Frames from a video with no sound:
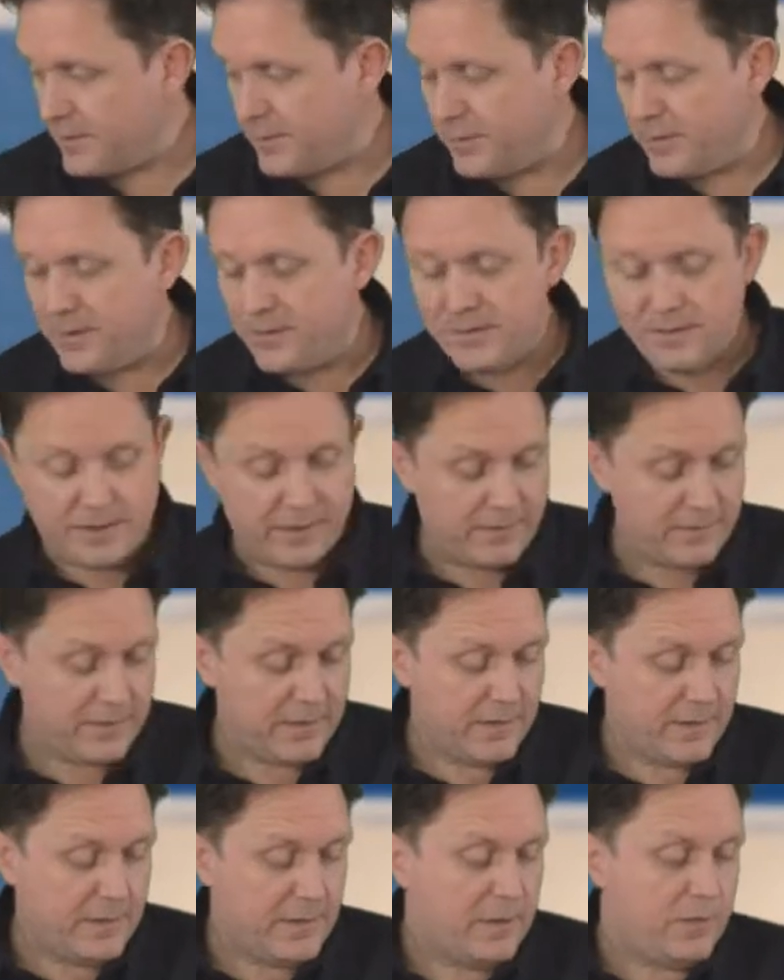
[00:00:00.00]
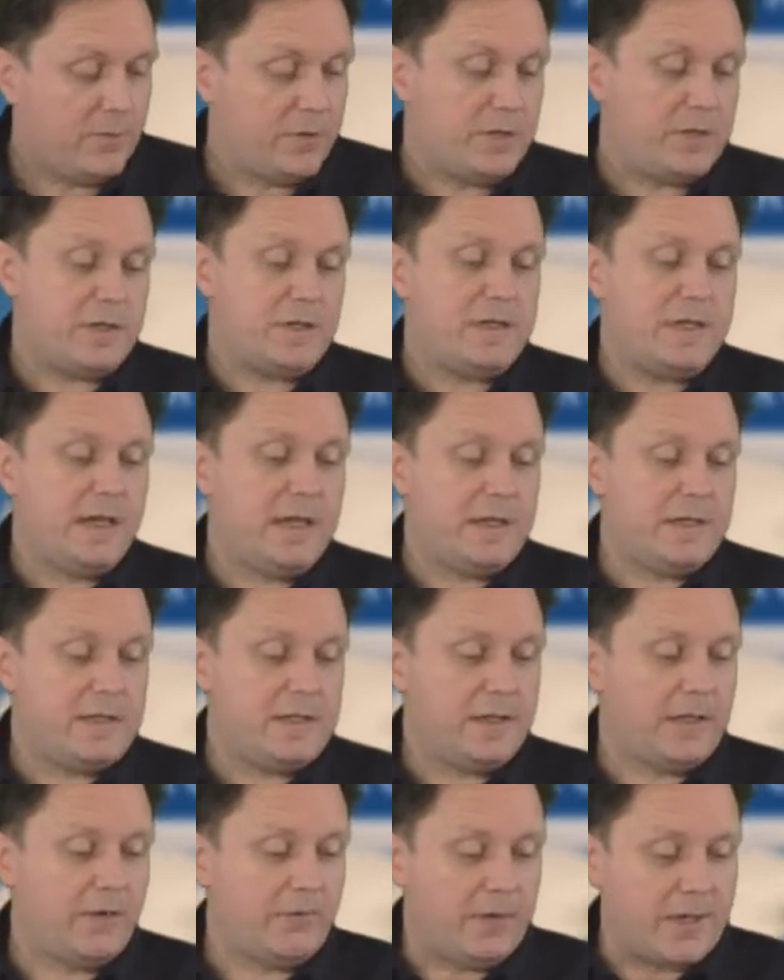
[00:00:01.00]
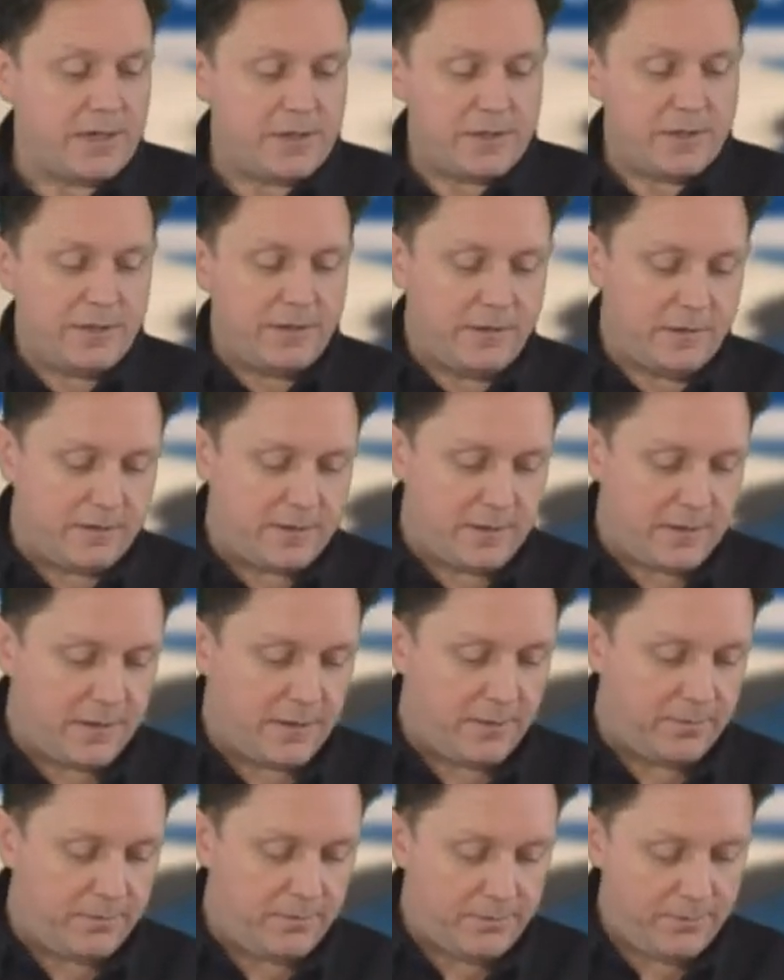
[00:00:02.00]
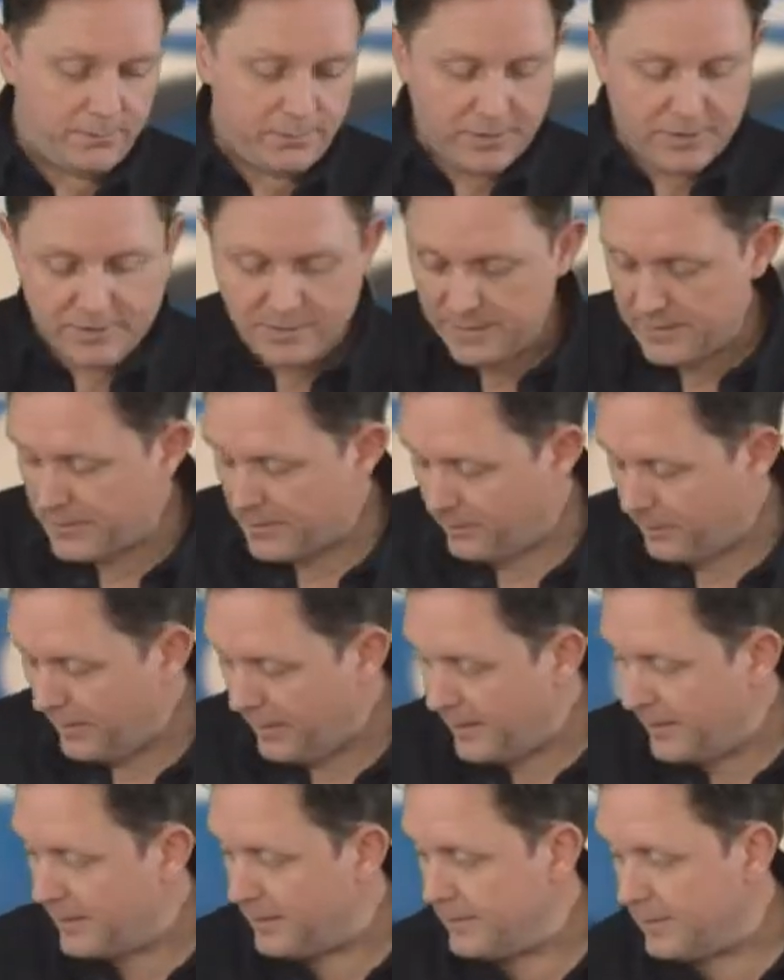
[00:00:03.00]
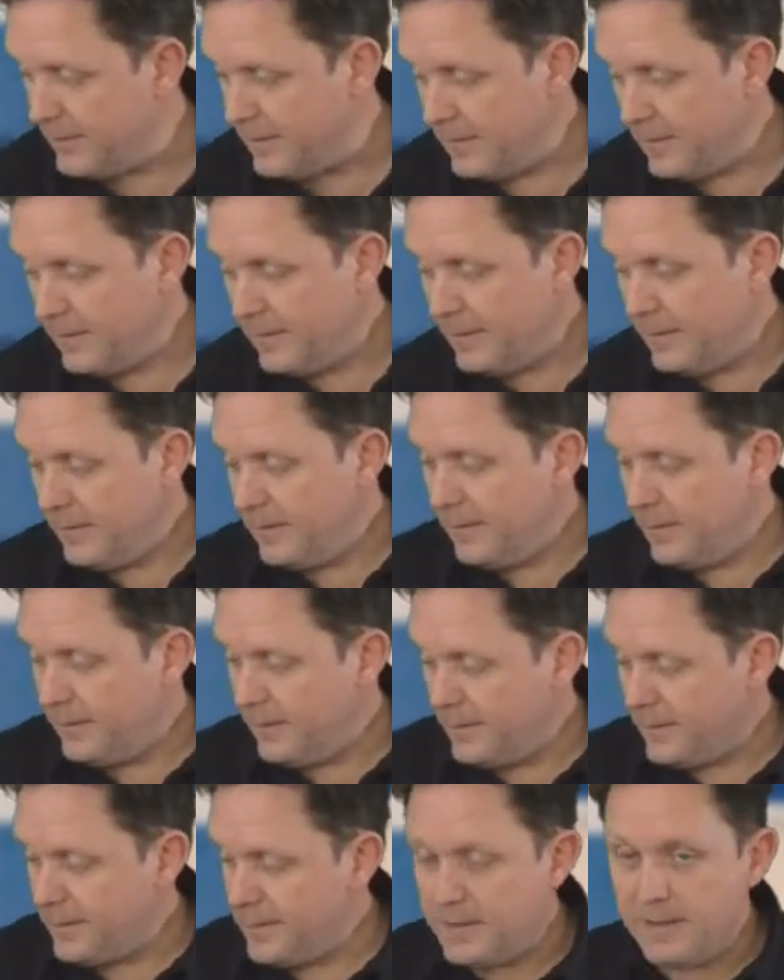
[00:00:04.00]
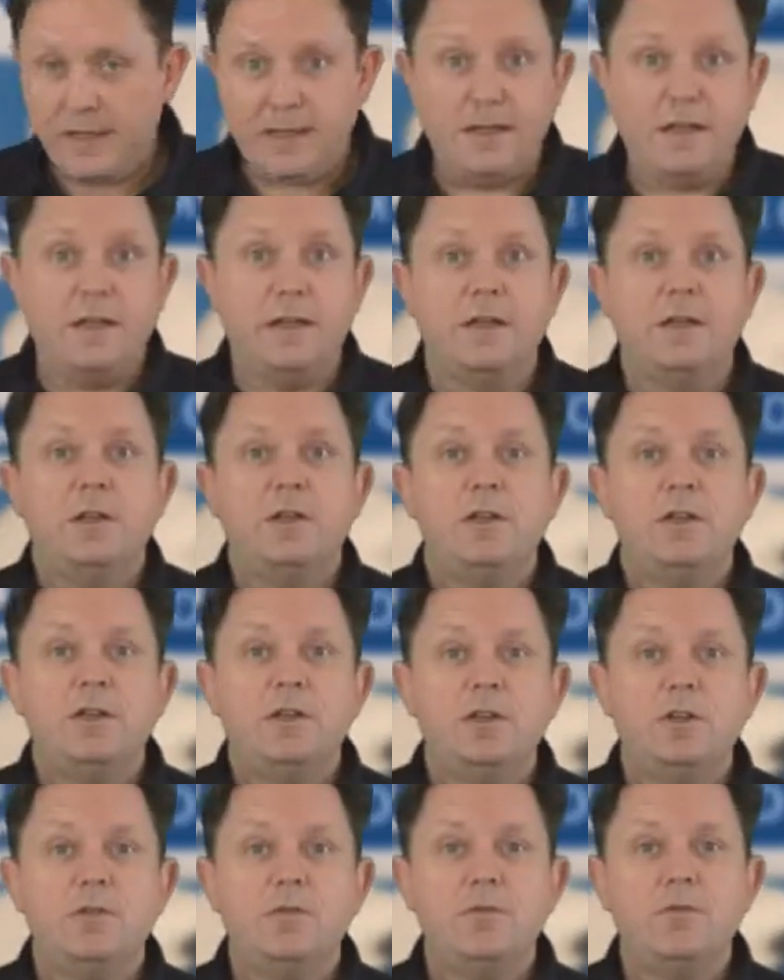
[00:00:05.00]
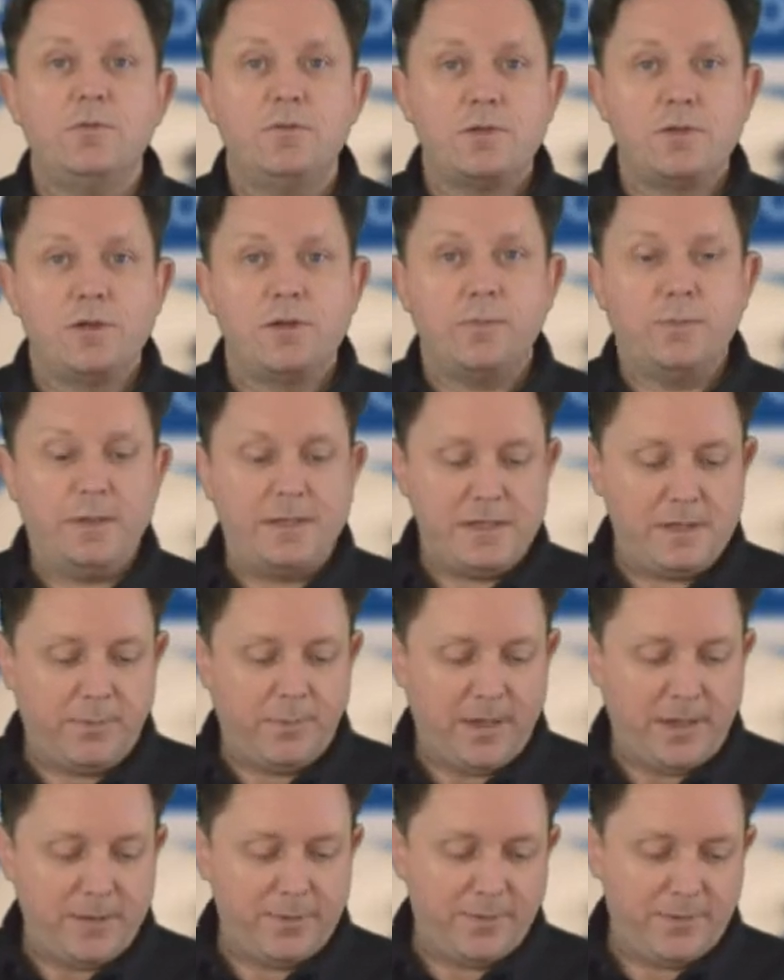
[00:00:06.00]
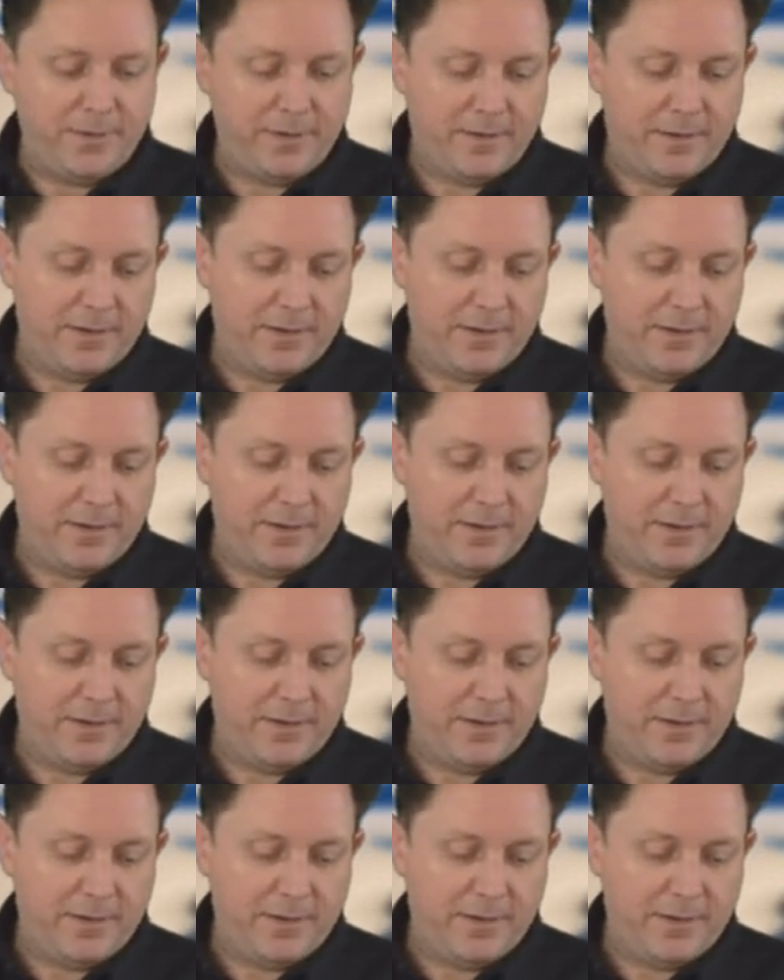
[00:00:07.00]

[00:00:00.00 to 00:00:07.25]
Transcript: up using was just taking this little wrench that uh, Brunton supply and sticking it in a huge long piece of pipe